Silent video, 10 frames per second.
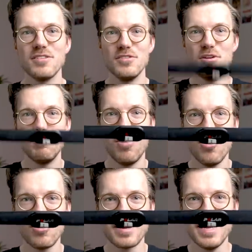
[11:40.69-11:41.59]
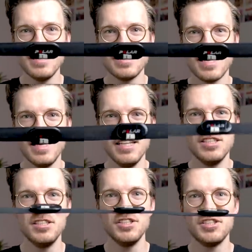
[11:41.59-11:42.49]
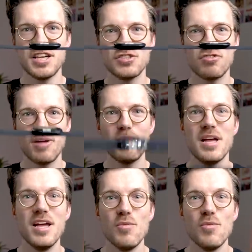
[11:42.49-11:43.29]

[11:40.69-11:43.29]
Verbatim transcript: it to the Polar H10 ECG chest strap,